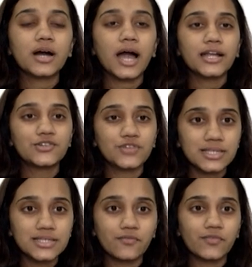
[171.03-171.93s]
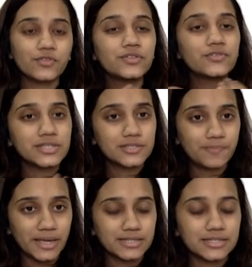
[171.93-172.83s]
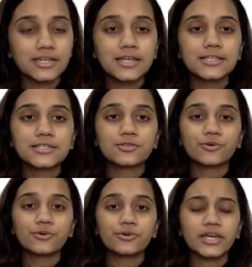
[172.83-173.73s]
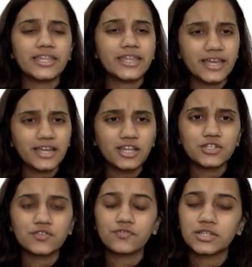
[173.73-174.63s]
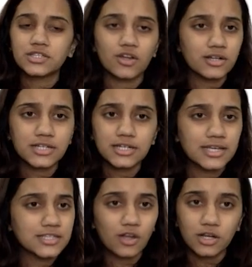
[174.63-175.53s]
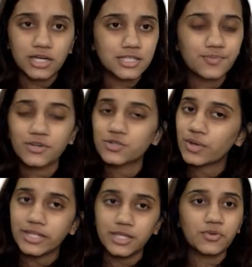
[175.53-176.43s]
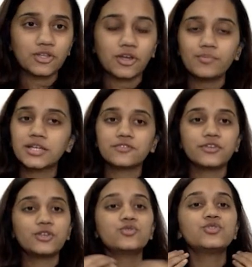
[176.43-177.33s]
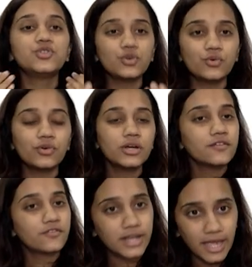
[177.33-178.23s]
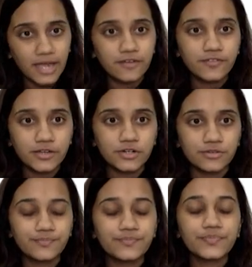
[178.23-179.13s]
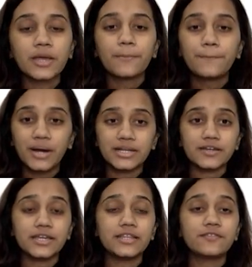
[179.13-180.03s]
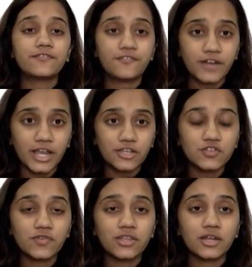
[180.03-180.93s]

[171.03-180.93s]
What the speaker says: address someone with respect. So in English it does not correspond to any pronoun because we use you for everyone. But in French, when you're